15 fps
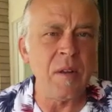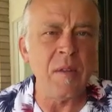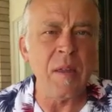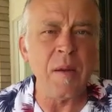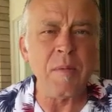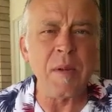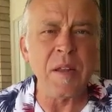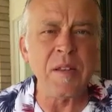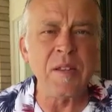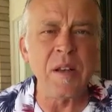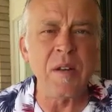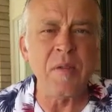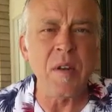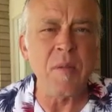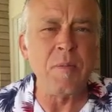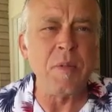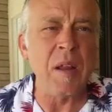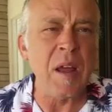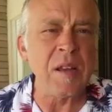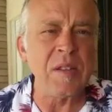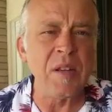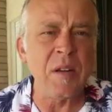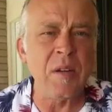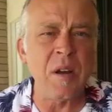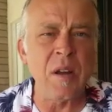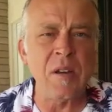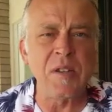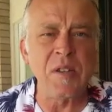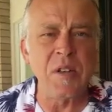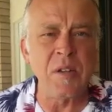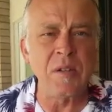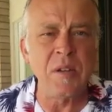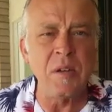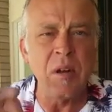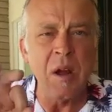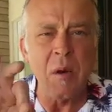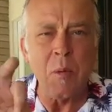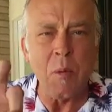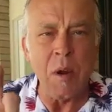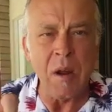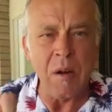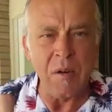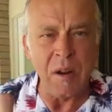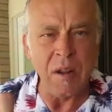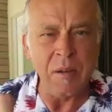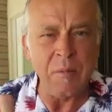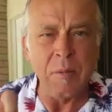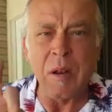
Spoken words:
And that means that if you have plastic shielded wiring,